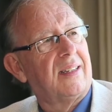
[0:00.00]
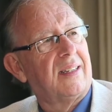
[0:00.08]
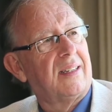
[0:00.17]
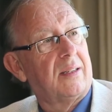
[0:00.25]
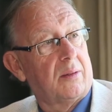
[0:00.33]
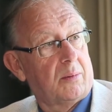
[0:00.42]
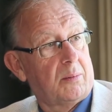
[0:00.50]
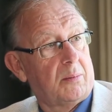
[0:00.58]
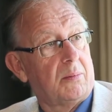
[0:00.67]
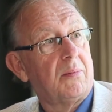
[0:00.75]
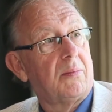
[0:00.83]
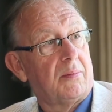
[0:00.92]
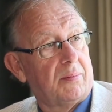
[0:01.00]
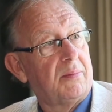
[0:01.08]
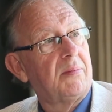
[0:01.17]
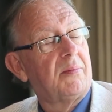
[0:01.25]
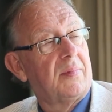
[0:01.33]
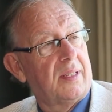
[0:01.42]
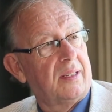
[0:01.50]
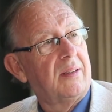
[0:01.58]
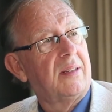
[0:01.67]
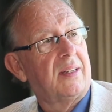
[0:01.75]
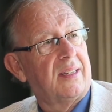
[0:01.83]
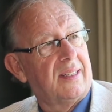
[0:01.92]
allows our
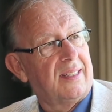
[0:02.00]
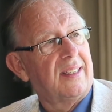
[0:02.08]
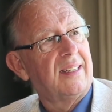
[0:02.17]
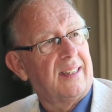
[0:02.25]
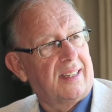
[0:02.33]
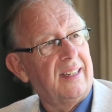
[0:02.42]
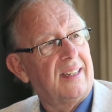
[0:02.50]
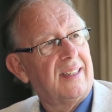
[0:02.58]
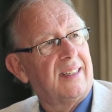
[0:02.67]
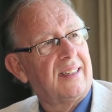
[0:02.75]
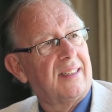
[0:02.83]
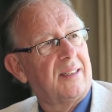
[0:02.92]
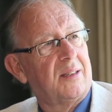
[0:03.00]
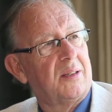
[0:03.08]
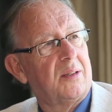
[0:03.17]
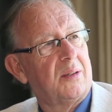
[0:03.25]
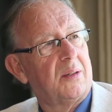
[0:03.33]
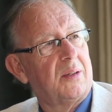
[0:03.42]
industrial sectors to develop.